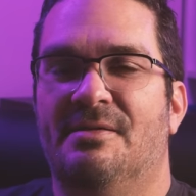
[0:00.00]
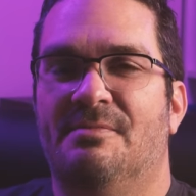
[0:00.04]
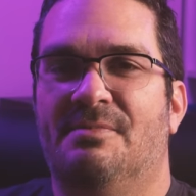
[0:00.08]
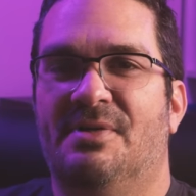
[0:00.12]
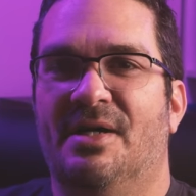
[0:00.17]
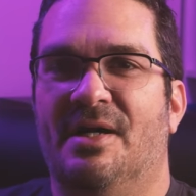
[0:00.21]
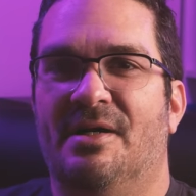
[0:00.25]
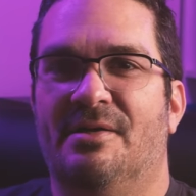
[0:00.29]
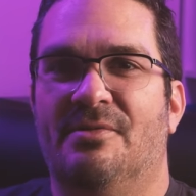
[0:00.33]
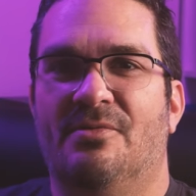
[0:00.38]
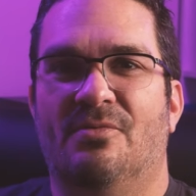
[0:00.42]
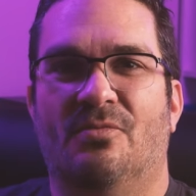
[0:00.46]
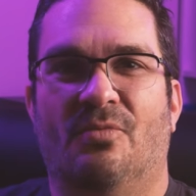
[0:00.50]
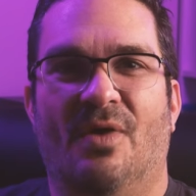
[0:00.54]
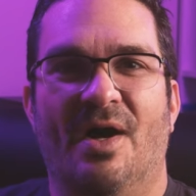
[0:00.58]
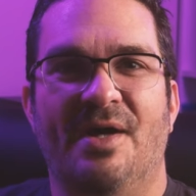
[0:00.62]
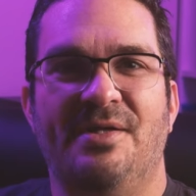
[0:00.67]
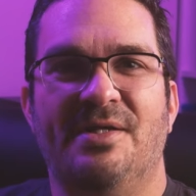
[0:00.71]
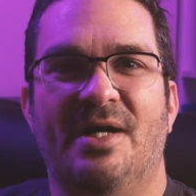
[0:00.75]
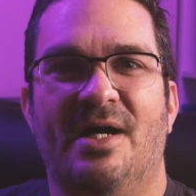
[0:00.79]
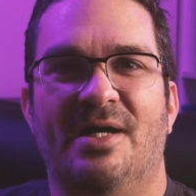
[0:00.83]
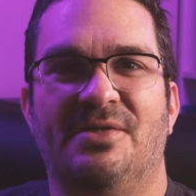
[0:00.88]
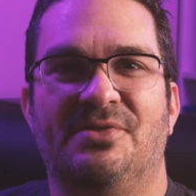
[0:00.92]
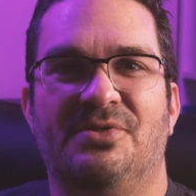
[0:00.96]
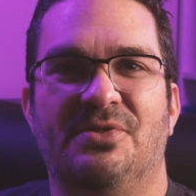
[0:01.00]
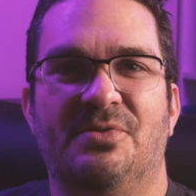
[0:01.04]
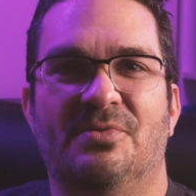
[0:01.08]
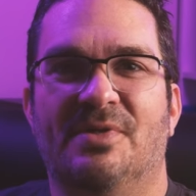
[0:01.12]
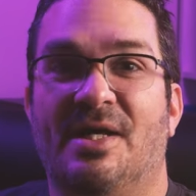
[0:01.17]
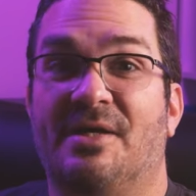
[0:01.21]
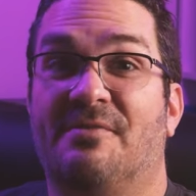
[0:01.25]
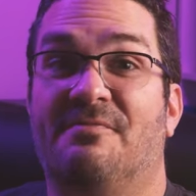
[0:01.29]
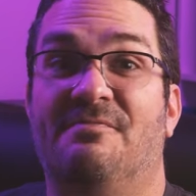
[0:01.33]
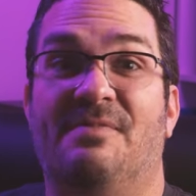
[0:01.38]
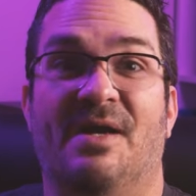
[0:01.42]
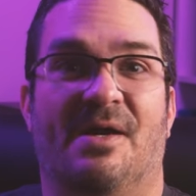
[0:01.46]
but why not do
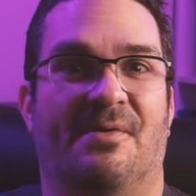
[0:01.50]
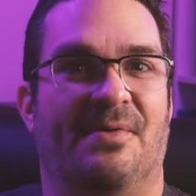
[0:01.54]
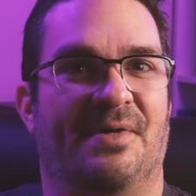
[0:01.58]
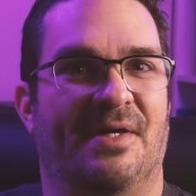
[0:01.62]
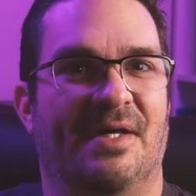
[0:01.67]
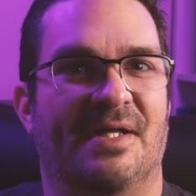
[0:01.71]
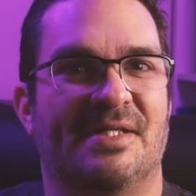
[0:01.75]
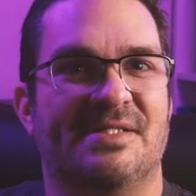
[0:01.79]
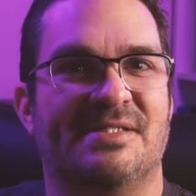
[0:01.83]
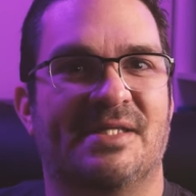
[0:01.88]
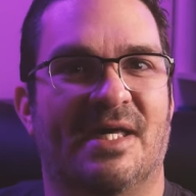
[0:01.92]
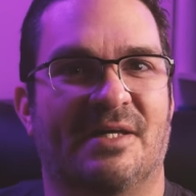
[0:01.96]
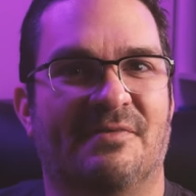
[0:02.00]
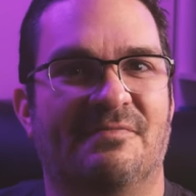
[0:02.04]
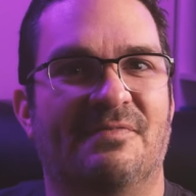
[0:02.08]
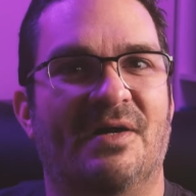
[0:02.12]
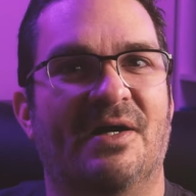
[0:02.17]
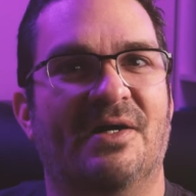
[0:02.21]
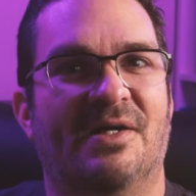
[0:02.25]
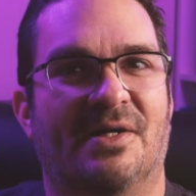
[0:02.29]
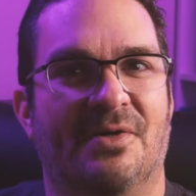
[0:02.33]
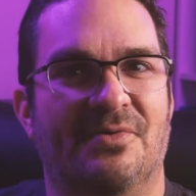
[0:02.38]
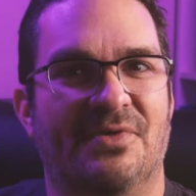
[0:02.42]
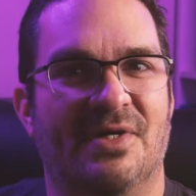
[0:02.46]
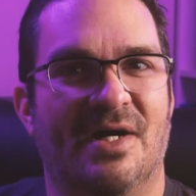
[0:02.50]
like variants like Funko